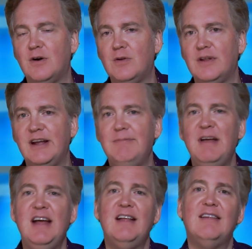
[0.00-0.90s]
only,
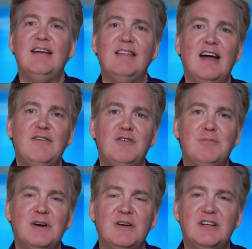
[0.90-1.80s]
then life with
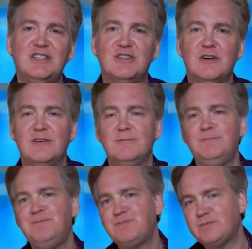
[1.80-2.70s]
period certain,
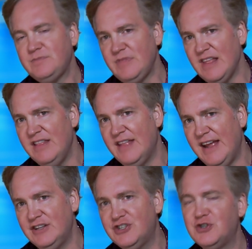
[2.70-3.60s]

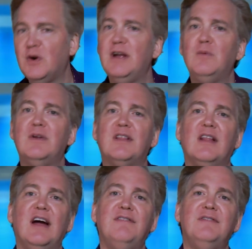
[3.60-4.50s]
then joint with
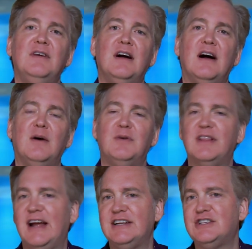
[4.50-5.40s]
life with
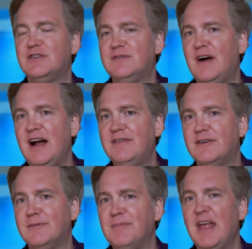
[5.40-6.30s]
last
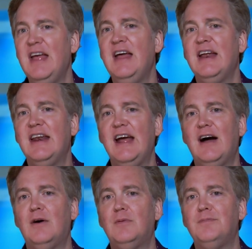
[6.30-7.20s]
survivor.
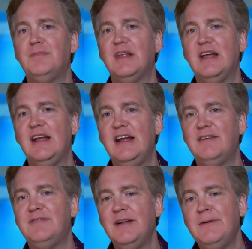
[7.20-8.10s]
Now, if